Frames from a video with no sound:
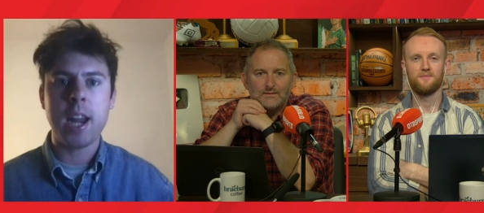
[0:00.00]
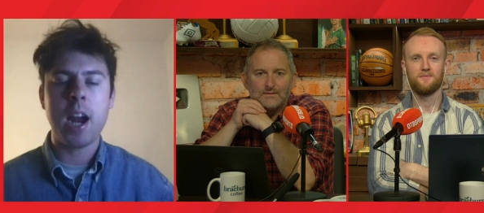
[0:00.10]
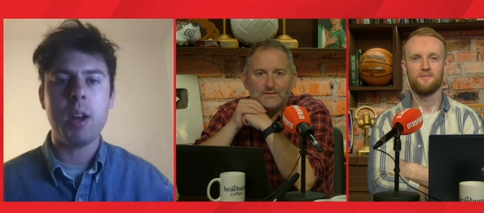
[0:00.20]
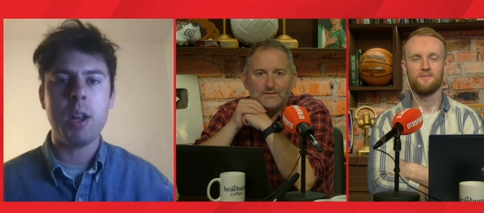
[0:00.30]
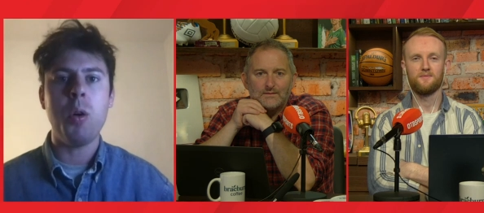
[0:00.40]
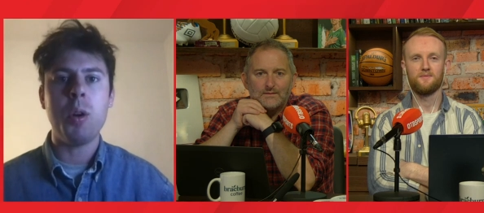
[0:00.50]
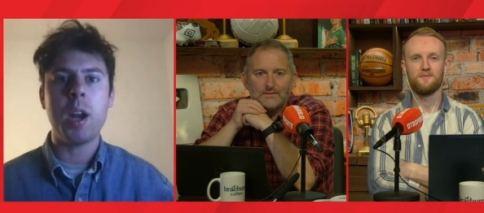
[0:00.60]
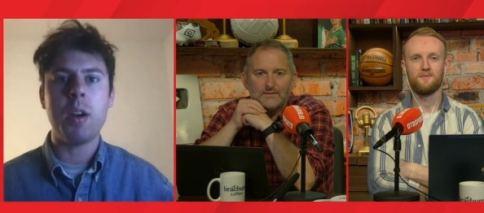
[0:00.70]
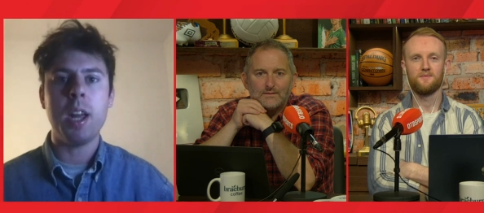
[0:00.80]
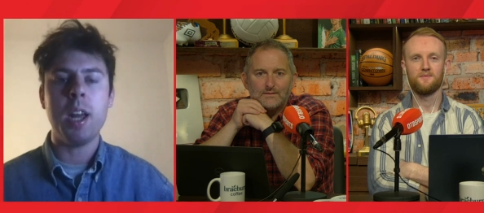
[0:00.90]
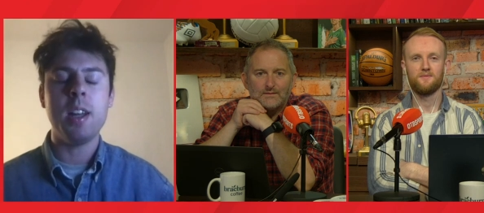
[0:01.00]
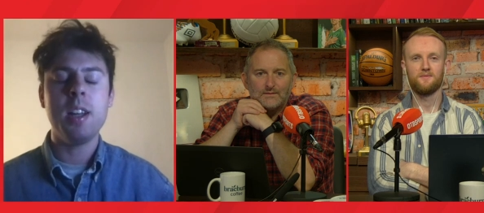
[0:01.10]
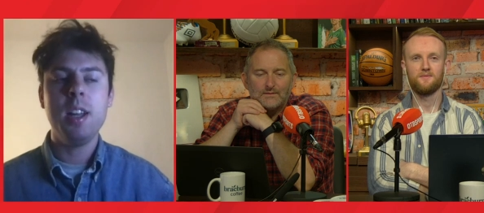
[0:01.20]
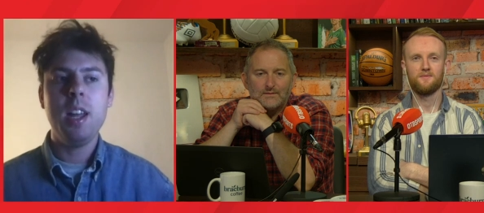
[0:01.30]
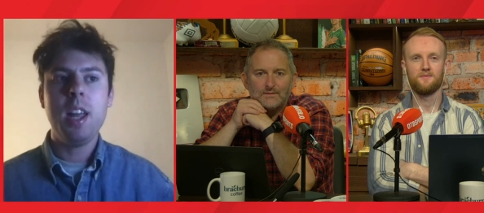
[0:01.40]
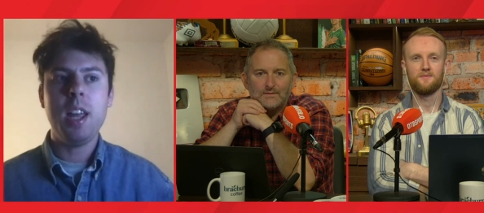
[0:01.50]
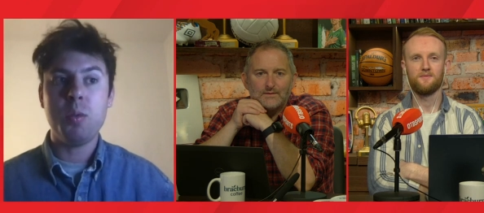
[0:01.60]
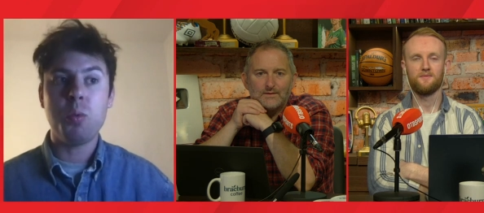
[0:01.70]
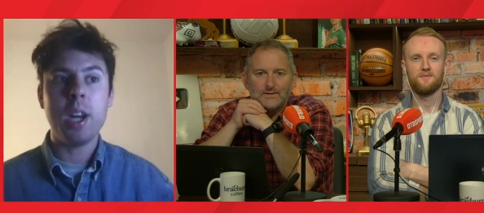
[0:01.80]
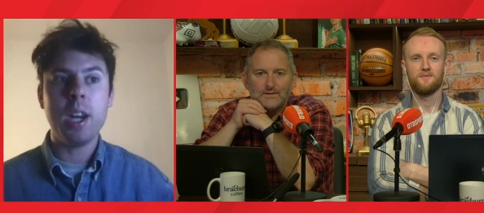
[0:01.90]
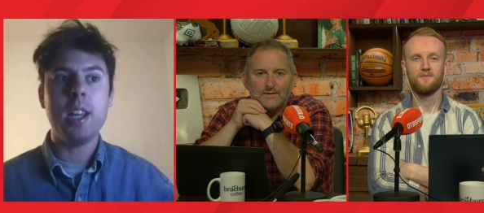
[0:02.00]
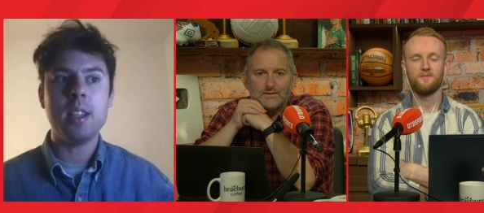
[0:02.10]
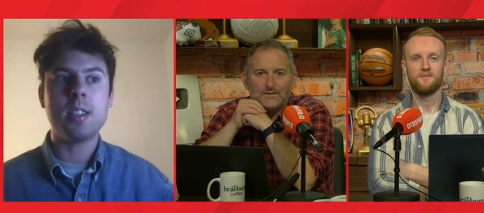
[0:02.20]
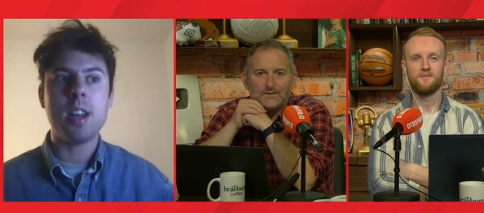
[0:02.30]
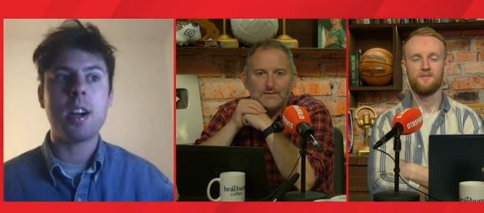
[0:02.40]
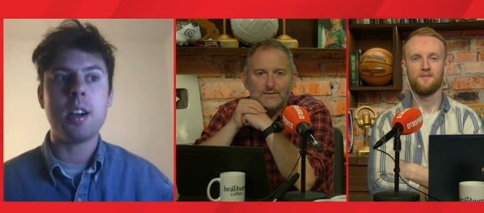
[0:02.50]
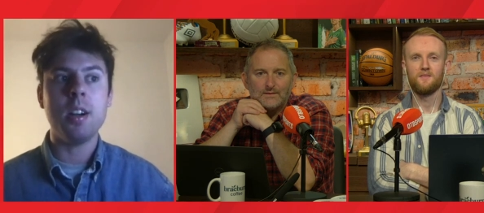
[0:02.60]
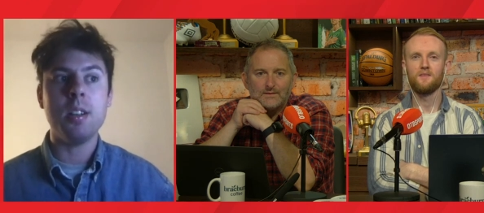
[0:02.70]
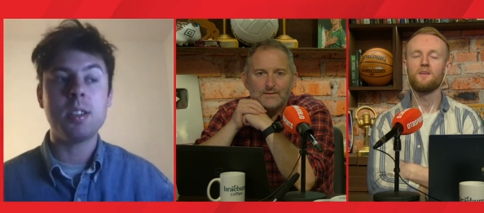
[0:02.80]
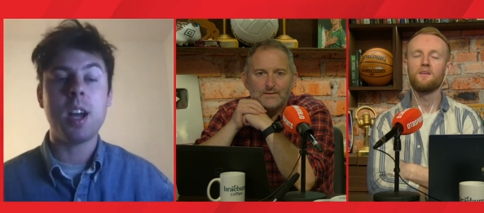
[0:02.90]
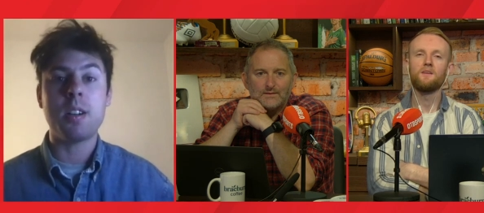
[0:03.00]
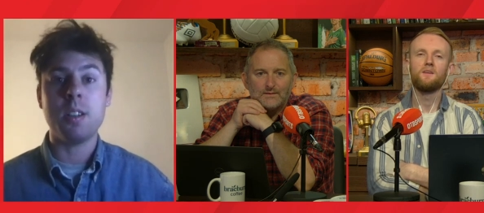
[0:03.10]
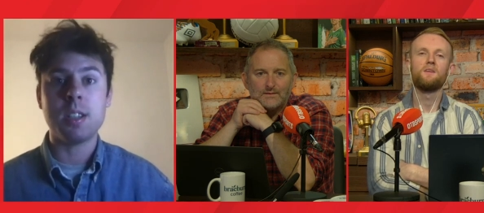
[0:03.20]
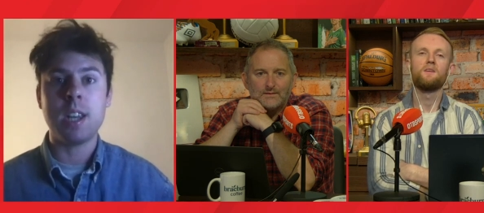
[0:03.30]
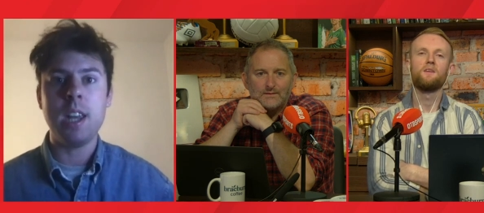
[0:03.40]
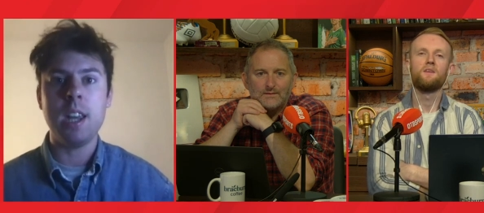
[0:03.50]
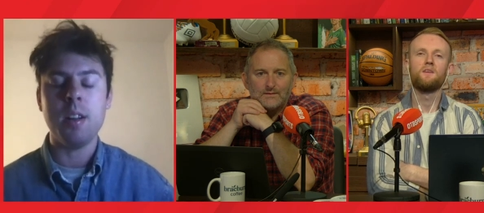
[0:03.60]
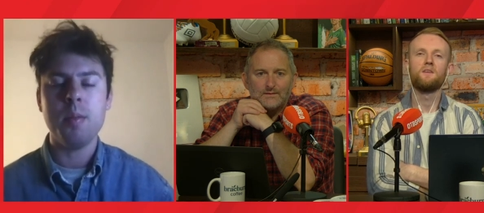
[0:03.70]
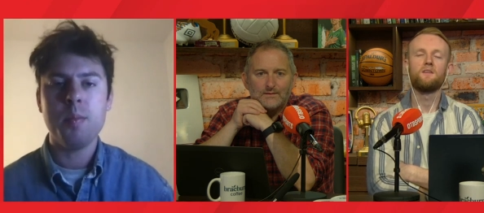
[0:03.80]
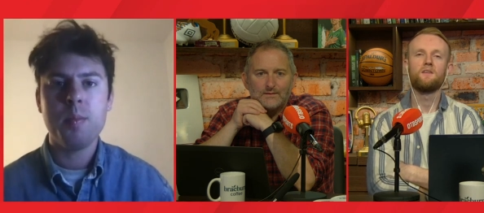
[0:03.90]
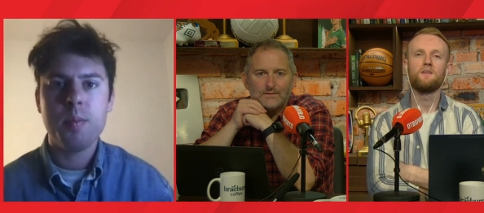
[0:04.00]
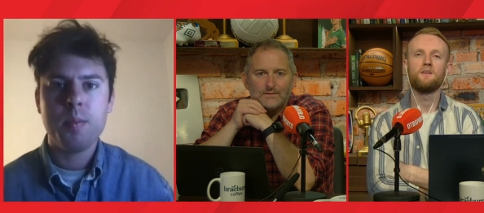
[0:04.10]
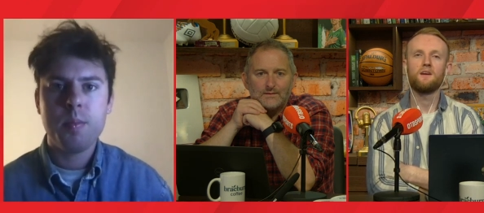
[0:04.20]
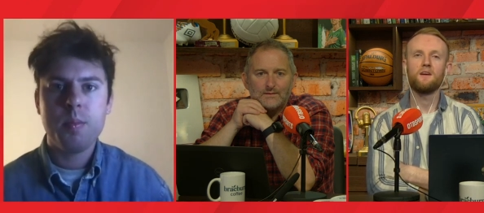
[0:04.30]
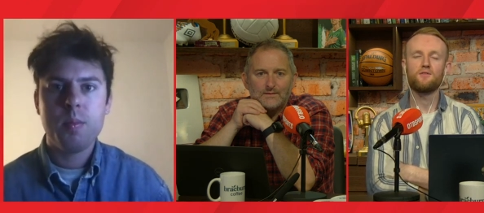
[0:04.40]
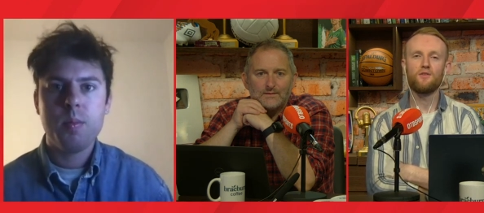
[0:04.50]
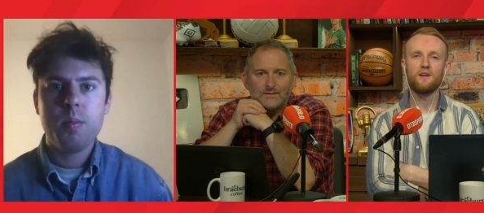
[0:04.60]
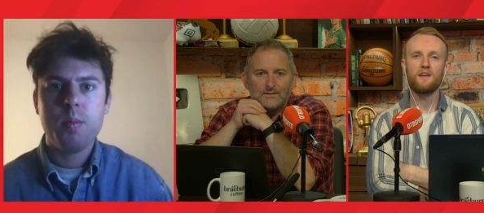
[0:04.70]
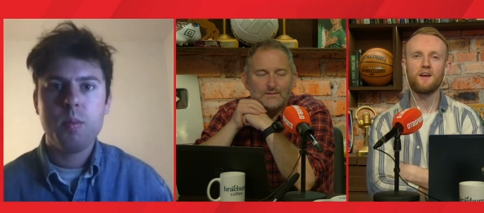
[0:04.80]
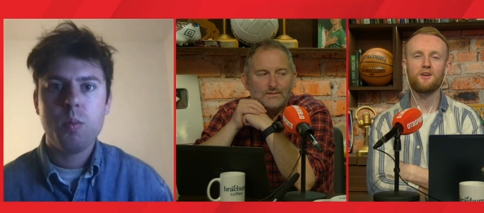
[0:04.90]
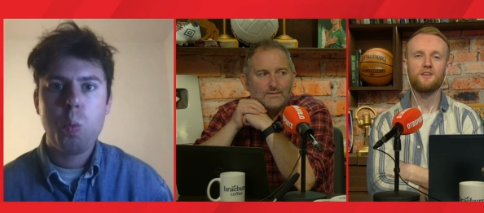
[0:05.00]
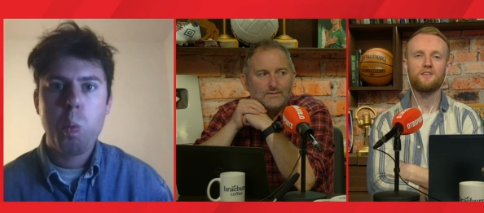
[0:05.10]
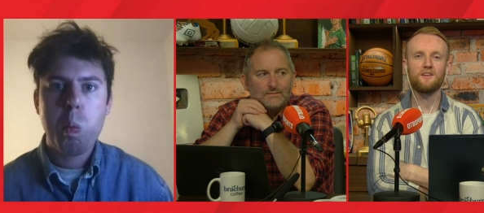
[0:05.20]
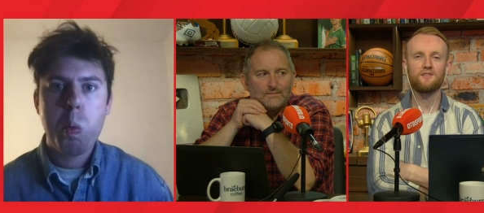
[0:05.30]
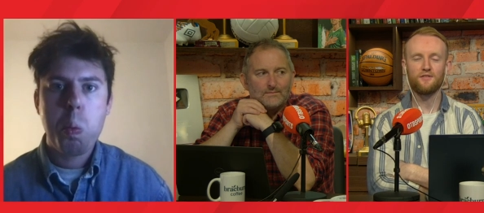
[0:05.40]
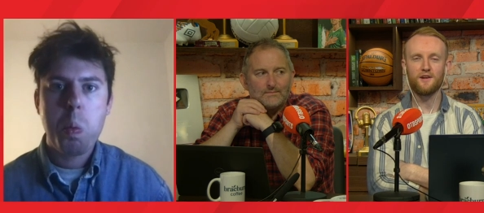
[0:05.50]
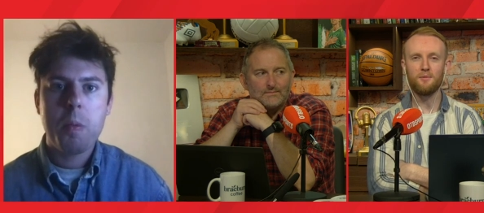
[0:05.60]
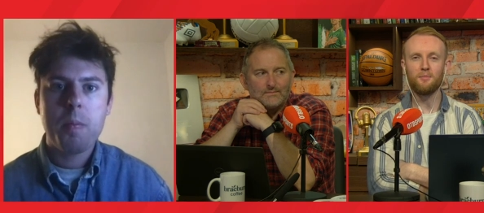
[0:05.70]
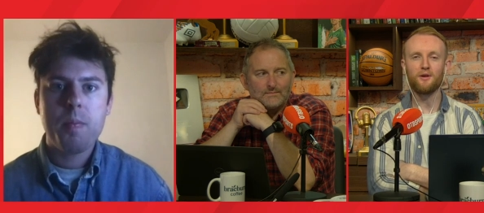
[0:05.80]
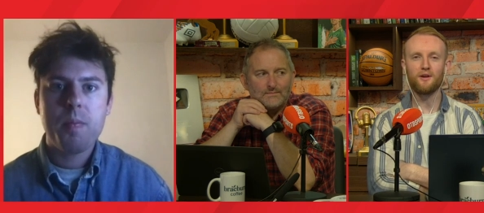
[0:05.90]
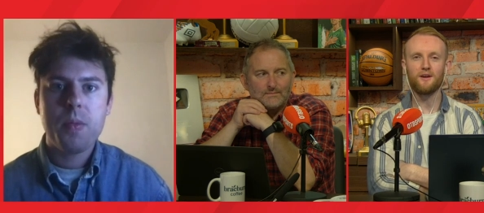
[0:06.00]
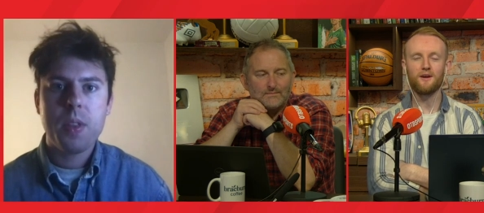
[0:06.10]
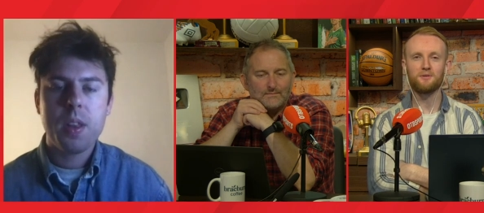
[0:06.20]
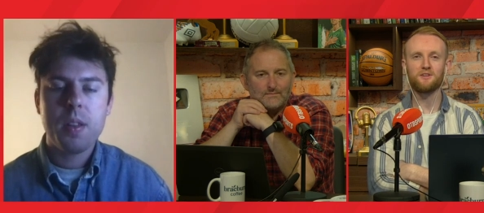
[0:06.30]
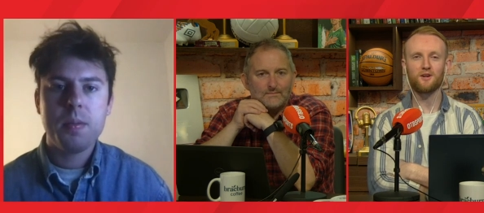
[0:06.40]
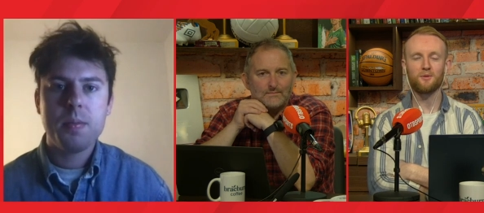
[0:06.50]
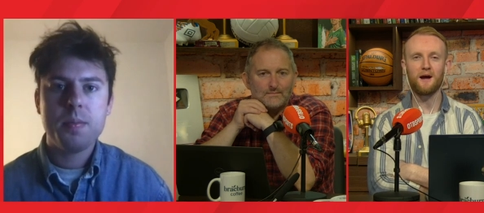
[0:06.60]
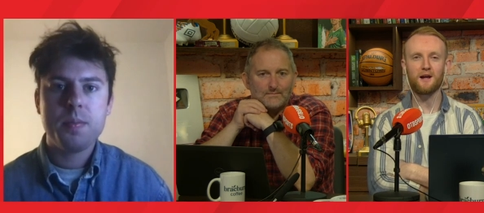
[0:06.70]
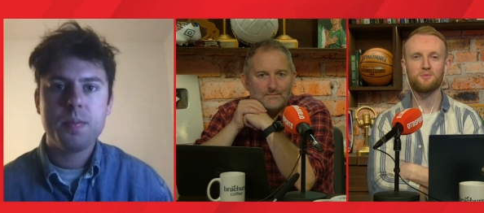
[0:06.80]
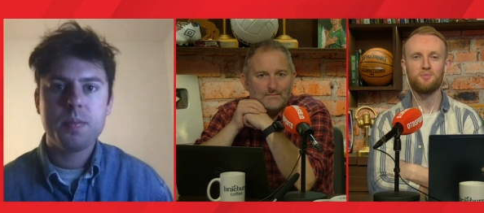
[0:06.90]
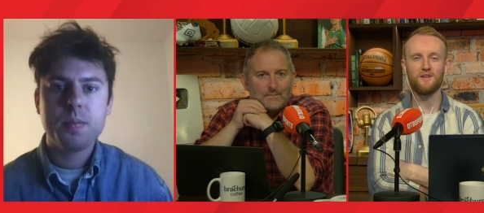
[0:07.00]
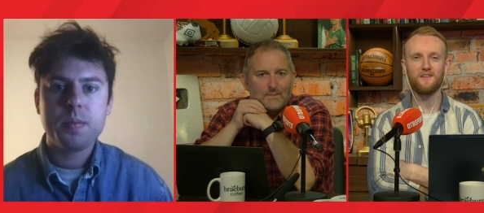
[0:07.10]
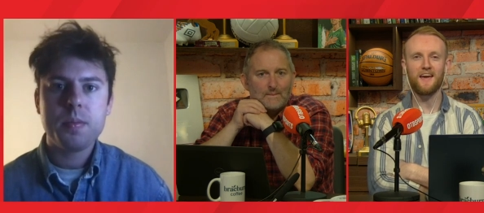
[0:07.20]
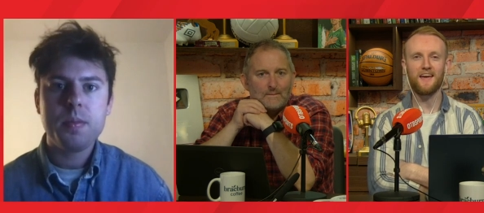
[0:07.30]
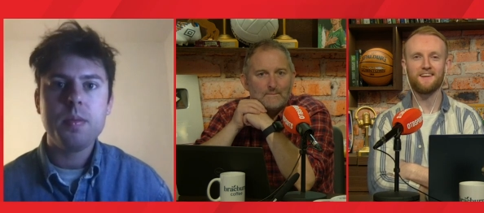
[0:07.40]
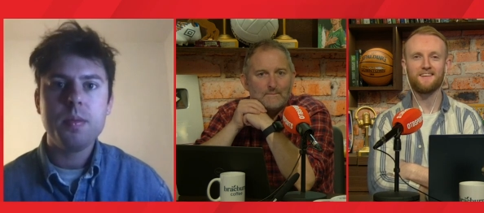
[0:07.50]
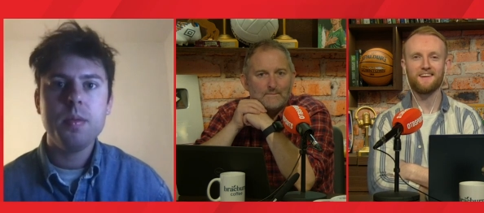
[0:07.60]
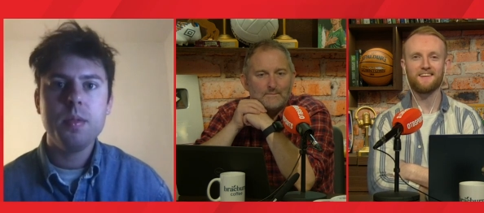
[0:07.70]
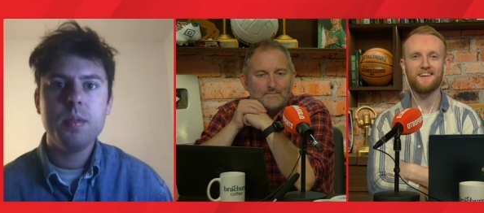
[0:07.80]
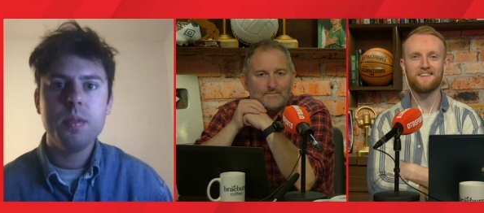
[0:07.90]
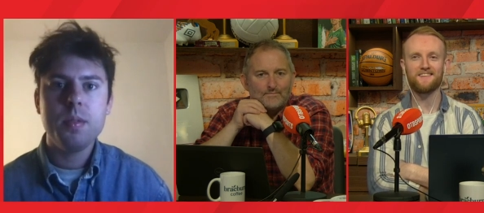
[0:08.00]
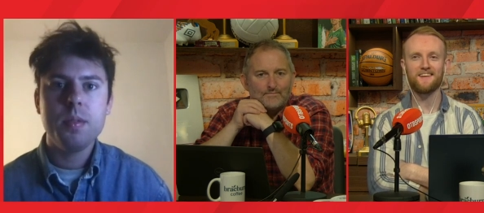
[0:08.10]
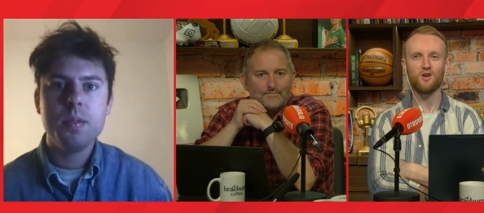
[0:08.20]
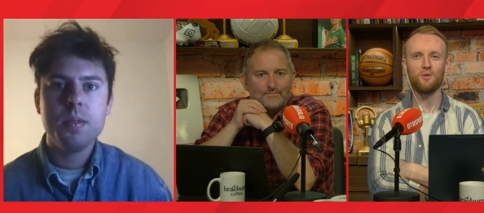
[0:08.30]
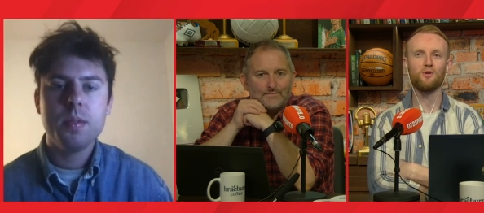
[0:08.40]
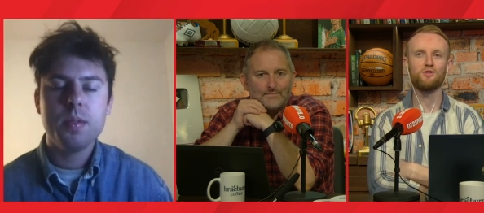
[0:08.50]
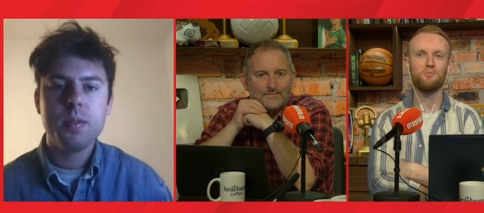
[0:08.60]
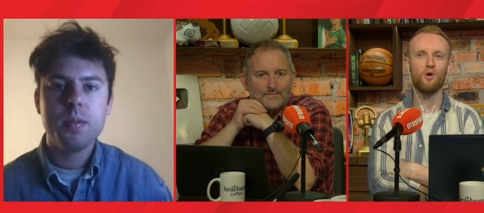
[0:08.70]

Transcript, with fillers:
Speaker 1: Gary Owen area, it really is soccer. Soccer is key.
Speaker 2: It's funny, Cian, because it's it's a film about a, a particular match, but in the end, it, it's it's almost